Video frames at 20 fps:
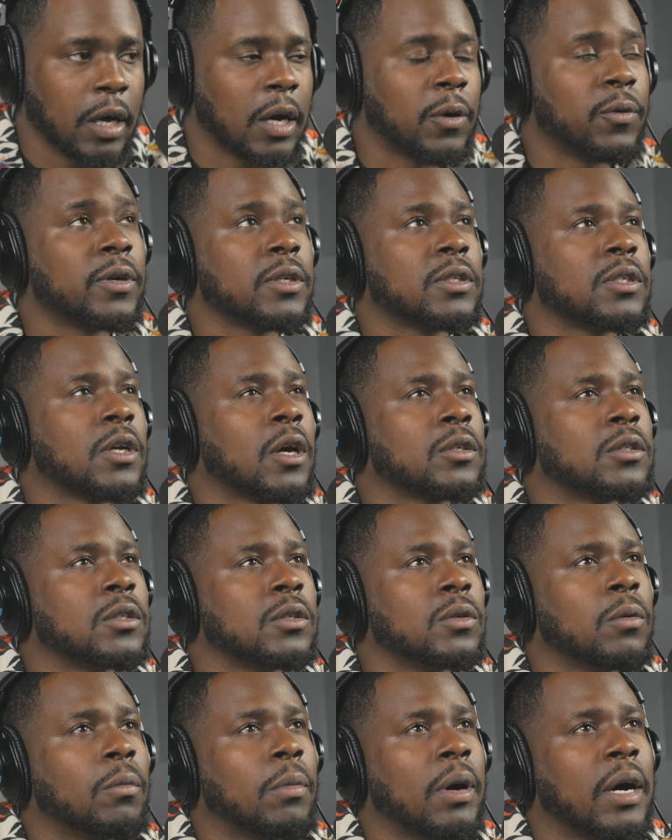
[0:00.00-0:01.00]
I want to talk to
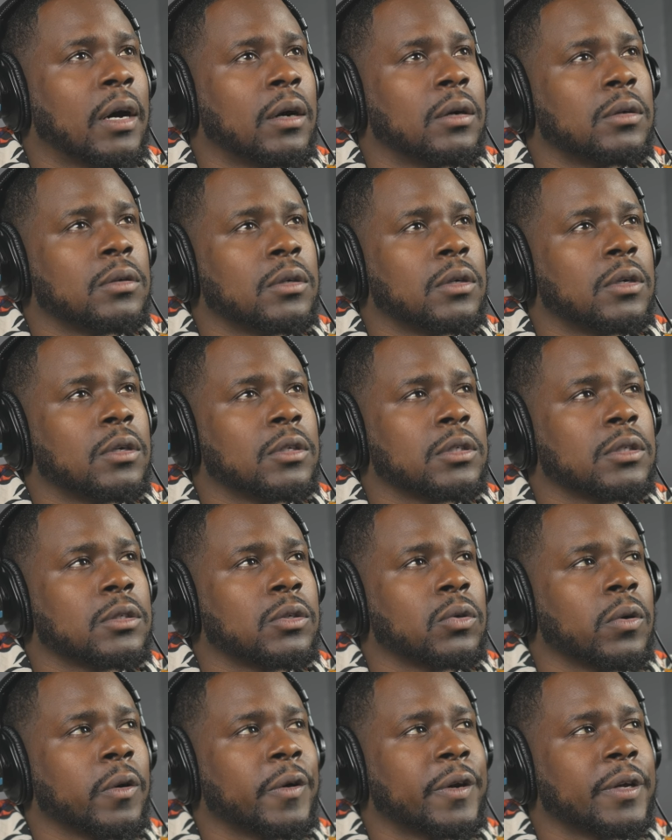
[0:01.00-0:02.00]
you about a
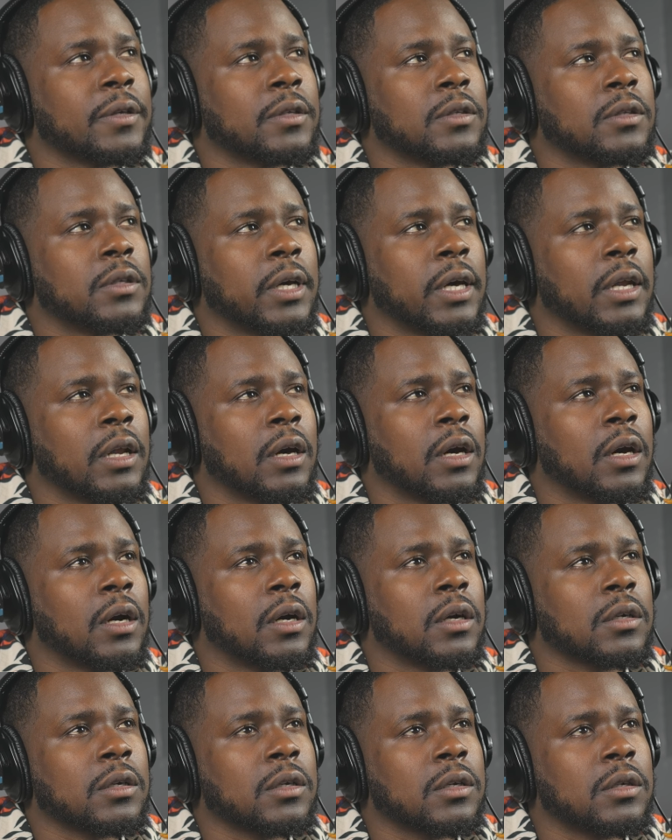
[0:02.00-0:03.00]
story that uh,
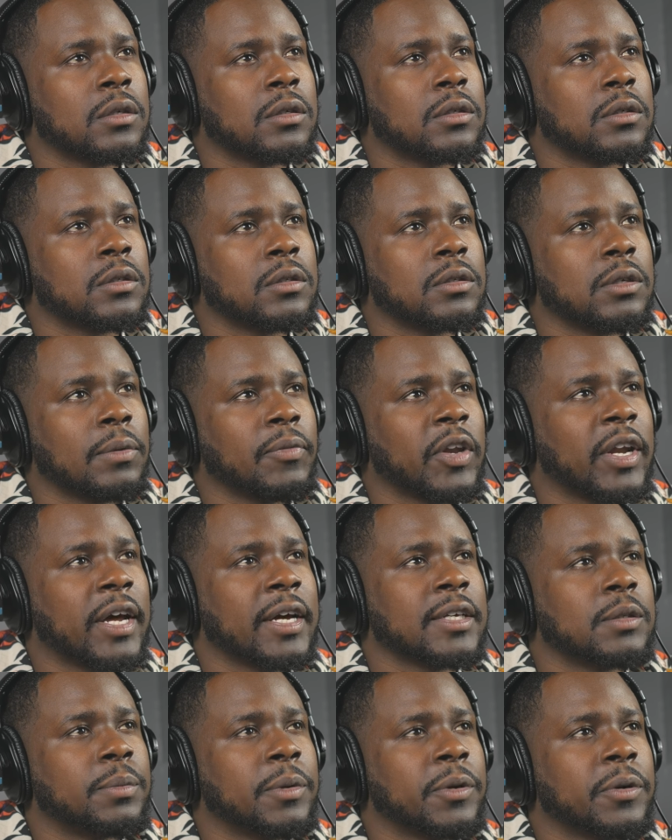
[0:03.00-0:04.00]
something I
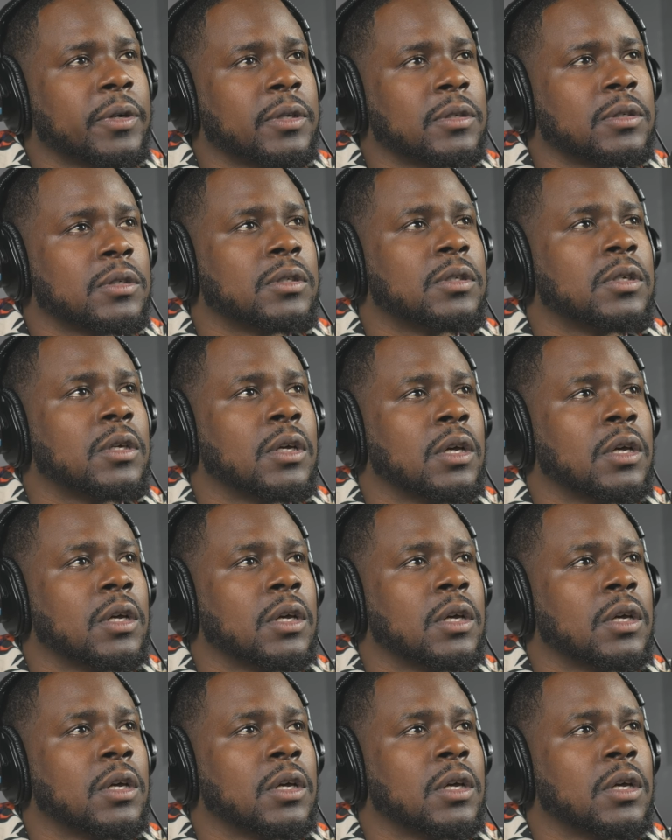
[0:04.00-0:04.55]
experienced.